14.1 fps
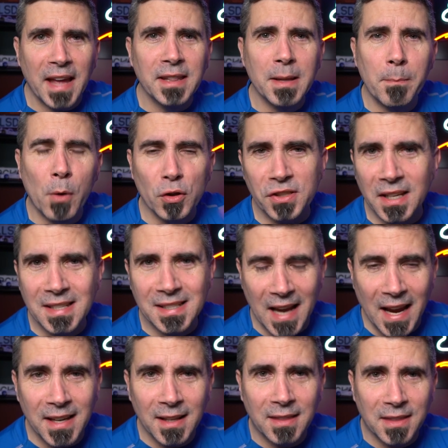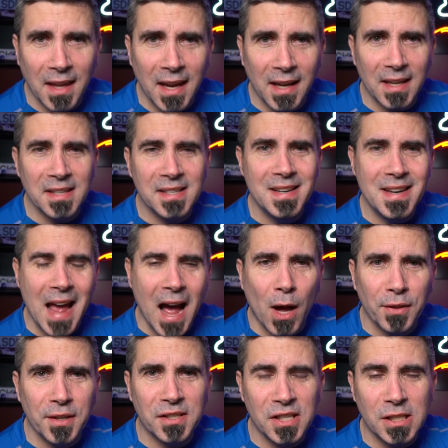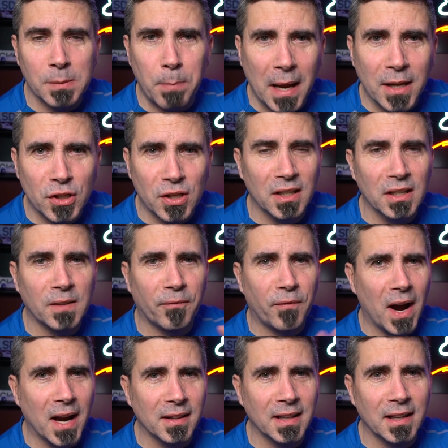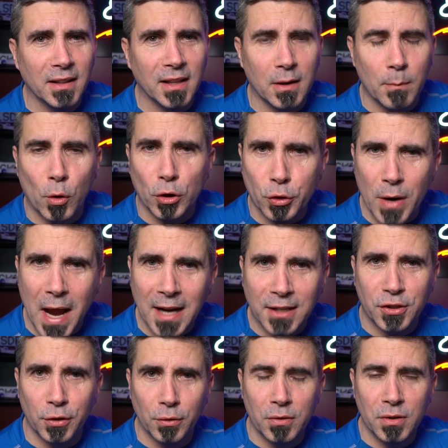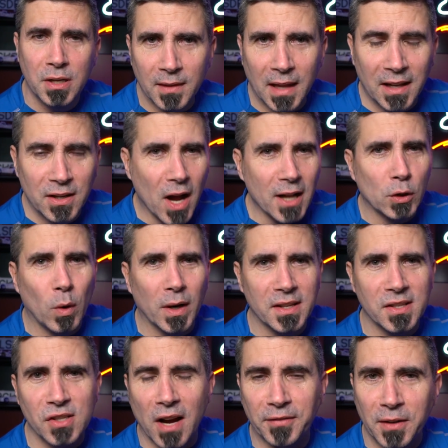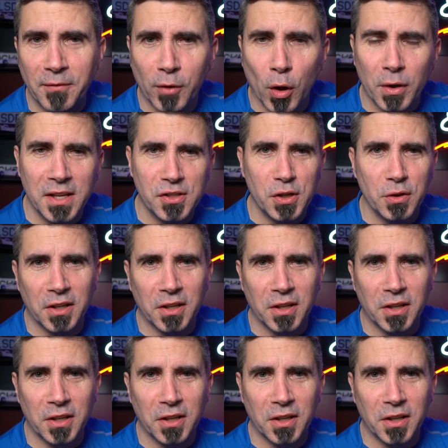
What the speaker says: And the most exciting thing is now the suspension is finally a little more track tuned and not quite as soft and floaty as you'd